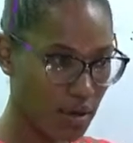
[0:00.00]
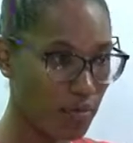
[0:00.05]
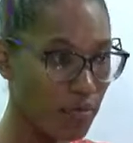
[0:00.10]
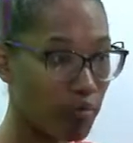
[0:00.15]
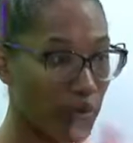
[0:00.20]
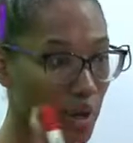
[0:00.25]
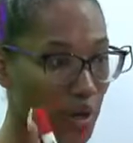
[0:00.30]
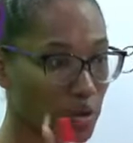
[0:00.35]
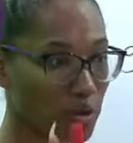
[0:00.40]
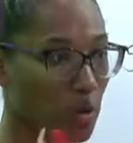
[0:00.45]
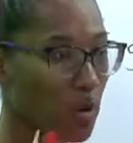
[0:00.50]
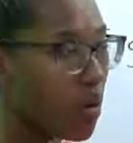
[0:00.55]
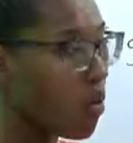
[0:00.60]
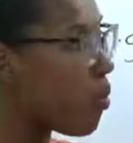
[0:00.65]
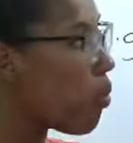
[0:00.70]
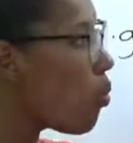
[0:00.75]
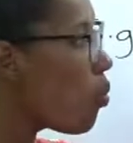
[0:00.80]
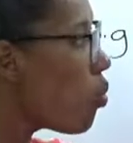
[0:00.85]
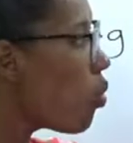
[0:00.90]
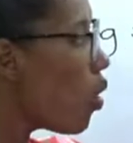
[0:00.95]
but
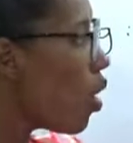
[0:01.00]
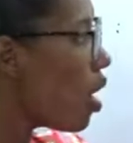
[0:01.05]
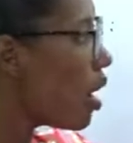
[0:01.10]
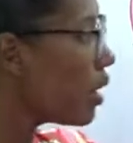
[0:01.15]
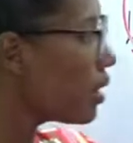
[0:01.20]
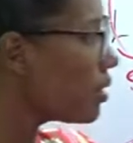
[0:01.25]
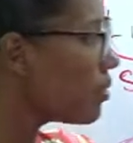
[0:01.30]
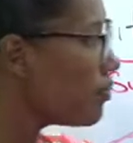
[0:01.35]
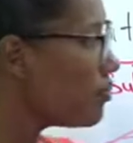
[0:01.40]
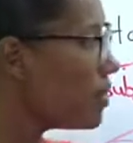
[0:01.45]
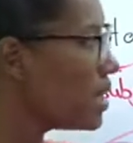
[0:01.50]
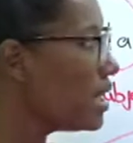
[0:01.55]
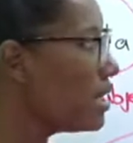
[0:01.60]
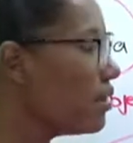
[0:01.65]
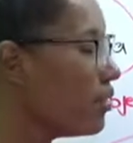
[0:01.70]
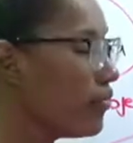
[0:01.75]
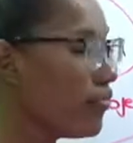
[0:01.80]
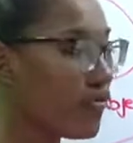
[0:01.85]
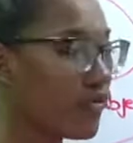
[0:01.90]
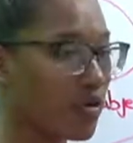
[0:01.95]
one main